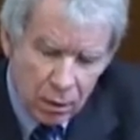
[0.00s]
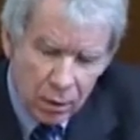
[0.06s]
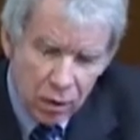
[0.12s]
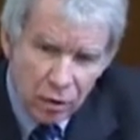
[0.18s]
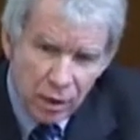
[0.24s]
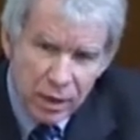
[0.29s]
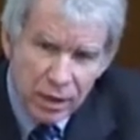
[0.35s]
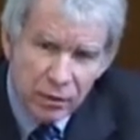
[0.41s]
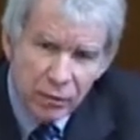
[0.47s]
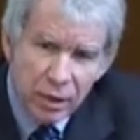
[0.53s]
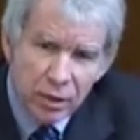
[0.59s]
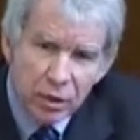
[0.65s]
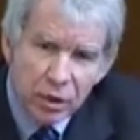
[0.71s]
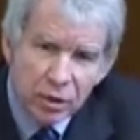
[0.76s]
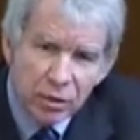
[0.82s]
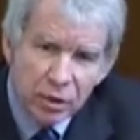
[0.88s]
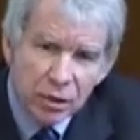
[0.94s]
Creative
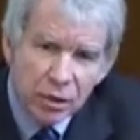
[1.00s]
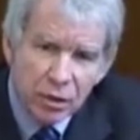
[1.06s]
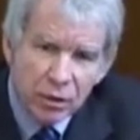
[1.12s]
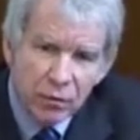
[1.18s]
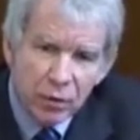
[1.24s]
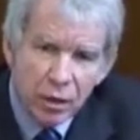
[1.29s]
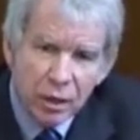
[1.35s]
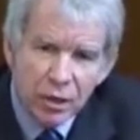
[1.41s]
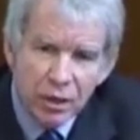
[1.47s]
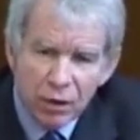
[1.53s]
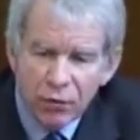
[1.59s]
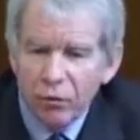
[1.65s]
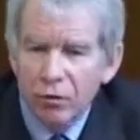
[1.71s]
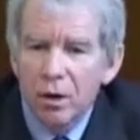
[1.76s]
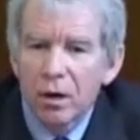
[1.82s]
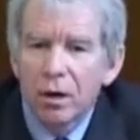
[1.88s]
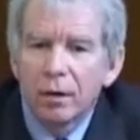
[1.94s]
industries is a very
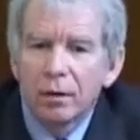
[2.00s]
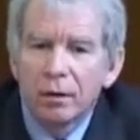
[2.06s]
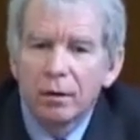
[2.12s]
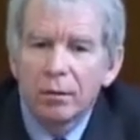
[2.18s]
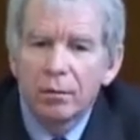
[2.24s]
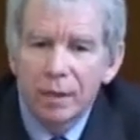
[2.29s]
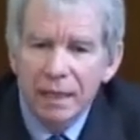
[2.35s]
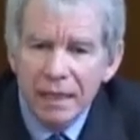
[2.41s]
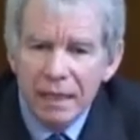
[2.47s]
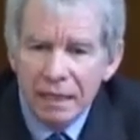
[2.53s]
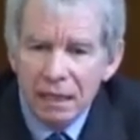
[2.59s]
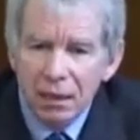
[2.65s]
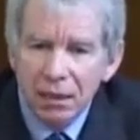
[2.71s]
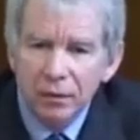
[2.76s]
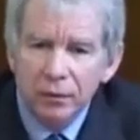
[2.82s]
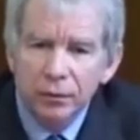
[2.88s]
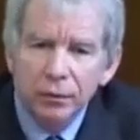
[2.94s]
different
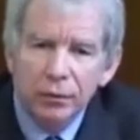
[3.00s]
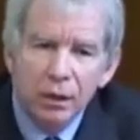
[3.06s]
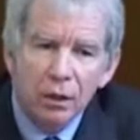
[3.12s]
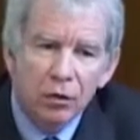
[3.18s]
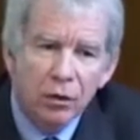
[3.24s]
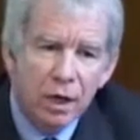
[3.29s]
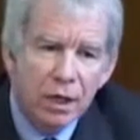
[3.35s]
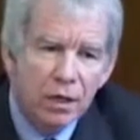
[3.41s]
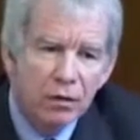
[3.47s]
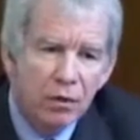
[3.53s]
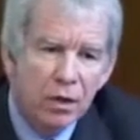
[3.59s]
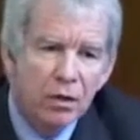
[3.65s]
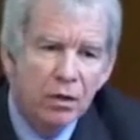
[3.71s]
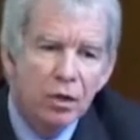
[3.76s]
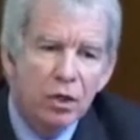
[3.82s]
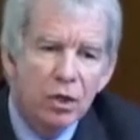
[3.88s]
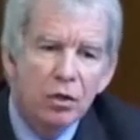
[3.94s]
beast. Creative
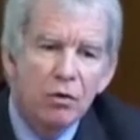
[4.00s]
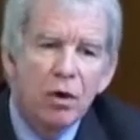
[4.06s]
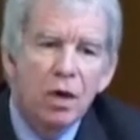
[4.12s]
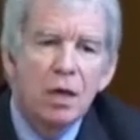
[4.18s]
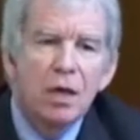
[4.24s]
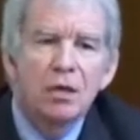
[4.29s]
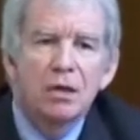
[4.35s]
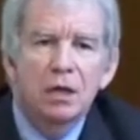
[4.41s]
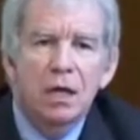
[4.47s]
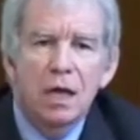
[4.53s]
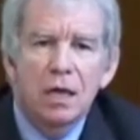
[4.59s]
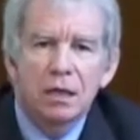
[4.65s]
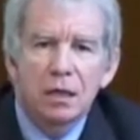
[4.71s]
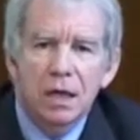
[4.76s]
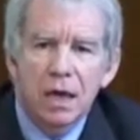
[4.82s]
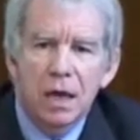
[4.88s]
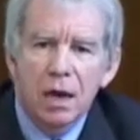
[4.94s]
industries
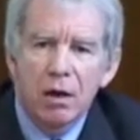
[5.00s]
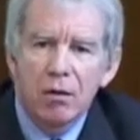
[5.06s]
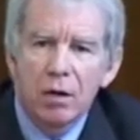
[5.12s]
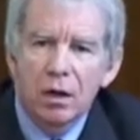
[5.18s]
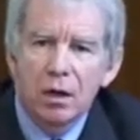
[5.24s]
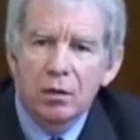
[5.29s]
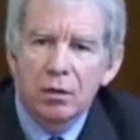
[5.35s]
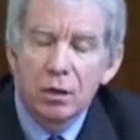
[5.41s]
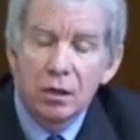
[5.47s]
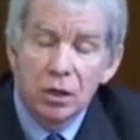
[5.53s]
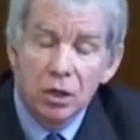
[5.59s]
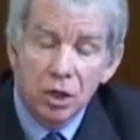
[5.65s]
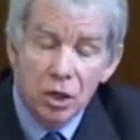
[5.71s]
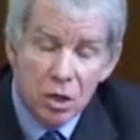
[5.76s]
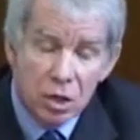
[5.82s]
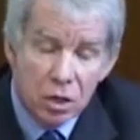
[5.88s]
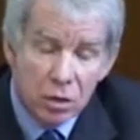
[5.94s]
is an area that
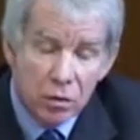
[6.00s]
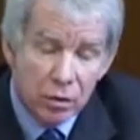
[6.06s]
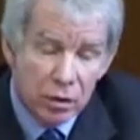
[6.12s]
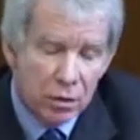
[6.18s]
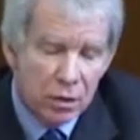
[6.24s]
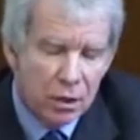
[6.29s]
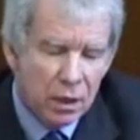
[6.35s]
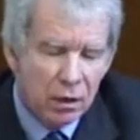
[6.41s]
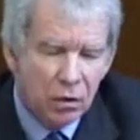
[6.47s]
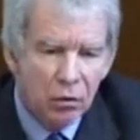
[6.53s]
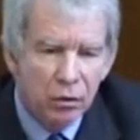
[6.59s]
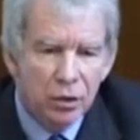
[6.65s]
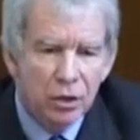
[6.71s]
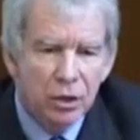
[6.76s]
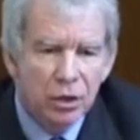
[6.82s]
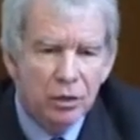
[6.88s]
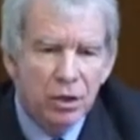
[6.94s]
is new to the
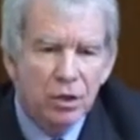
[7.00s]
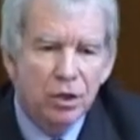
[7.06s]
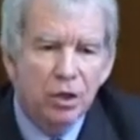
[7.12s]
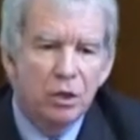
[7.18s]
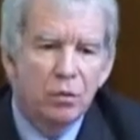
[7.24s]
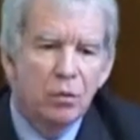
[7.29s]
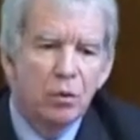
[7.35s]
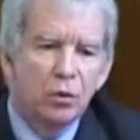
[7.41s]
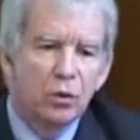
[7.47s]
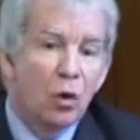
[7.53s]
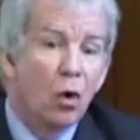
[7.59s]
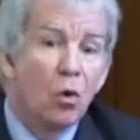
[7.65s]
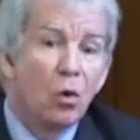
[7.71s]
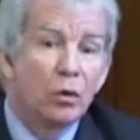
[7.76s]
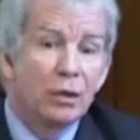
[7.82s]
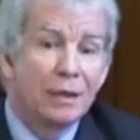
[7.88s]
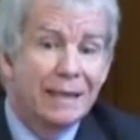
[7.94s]
Technology Strategy Board
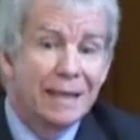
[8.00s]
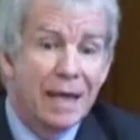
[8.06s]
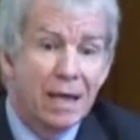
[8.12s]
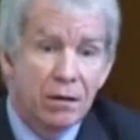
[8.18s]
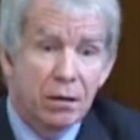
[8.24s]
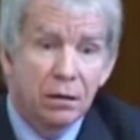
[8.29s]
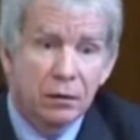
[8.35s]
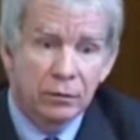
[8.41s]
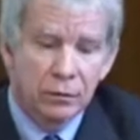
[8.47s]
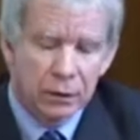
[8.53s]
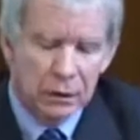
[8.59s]
altogether.